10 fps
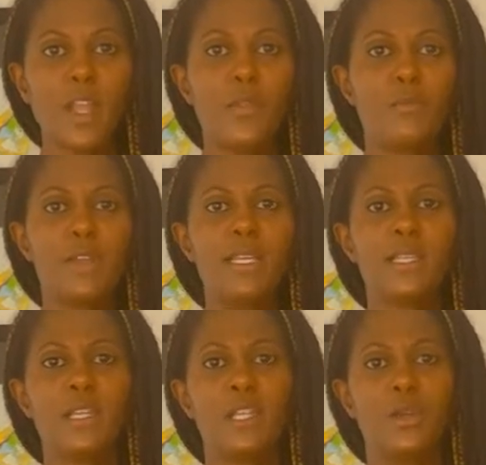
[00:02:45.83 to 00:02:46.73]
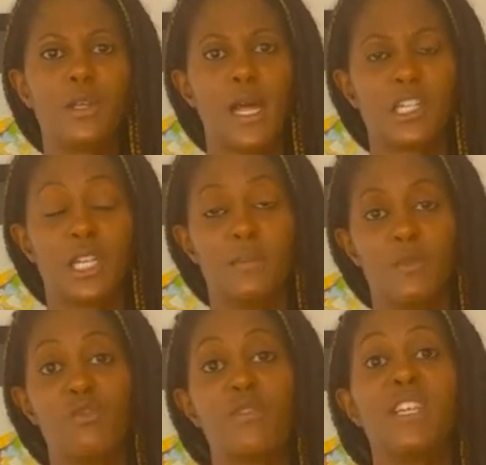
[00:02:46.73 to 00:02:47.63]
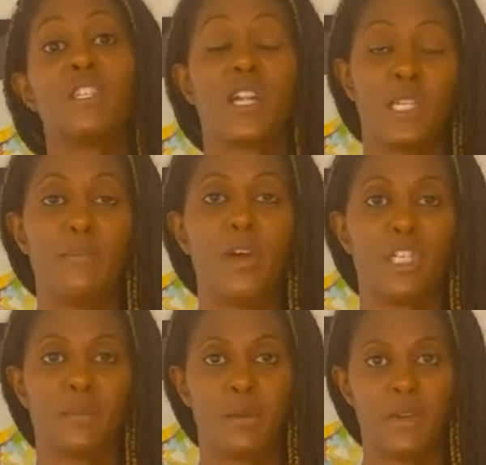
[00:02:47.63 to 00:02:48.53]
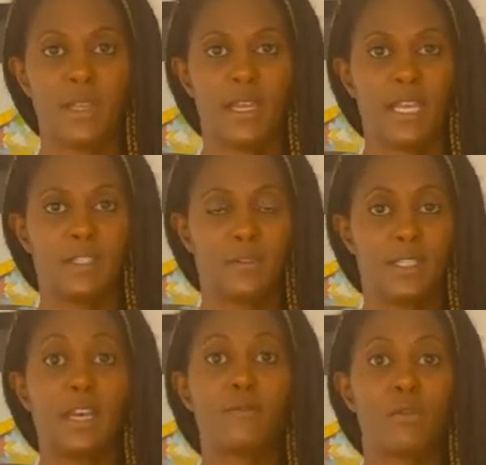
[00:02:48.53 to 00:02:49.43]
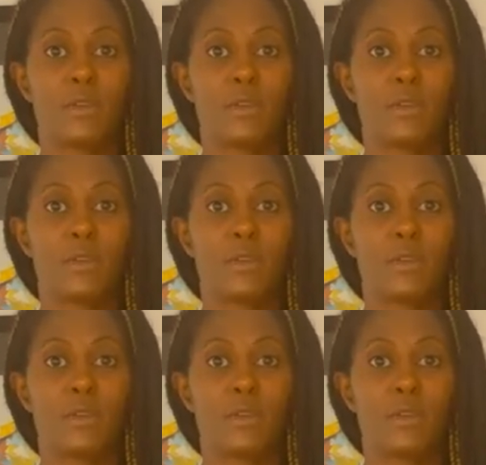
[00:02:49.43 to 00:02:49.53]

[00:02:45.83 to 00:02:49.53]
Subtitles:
the reason you actually purchase Moringa is for several